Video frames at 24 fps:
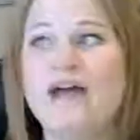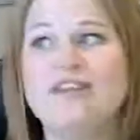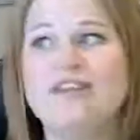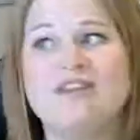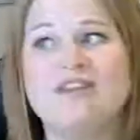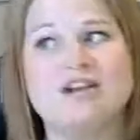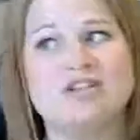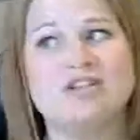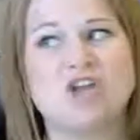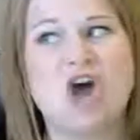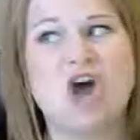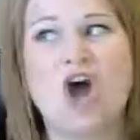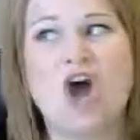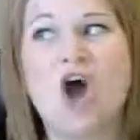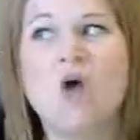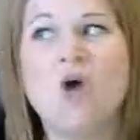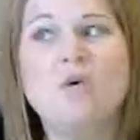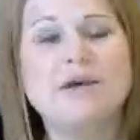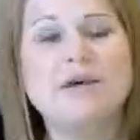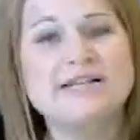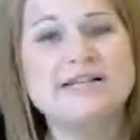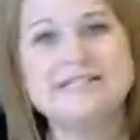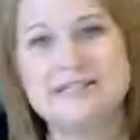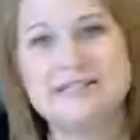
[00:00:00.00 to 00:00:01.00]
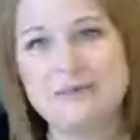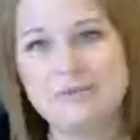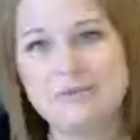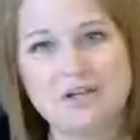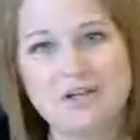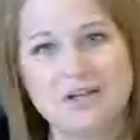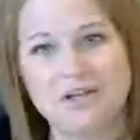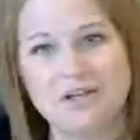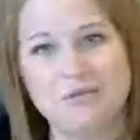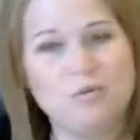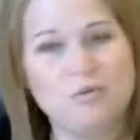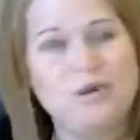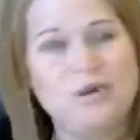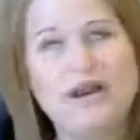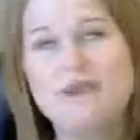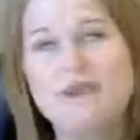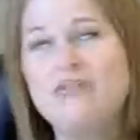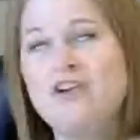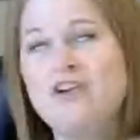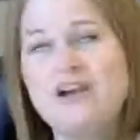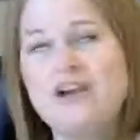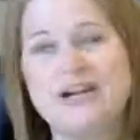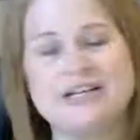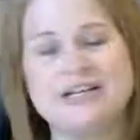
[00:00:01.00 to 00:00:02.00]
There's always something,
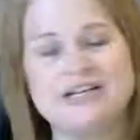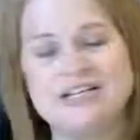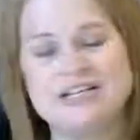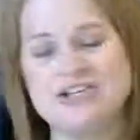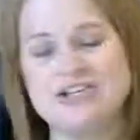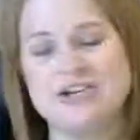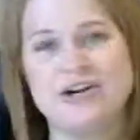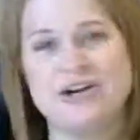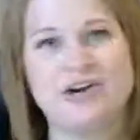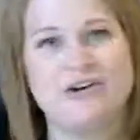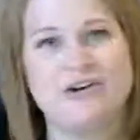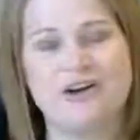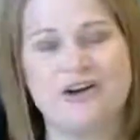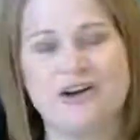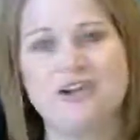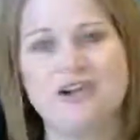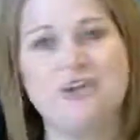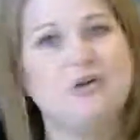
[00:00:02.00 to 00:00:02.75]
whatever industry you're in,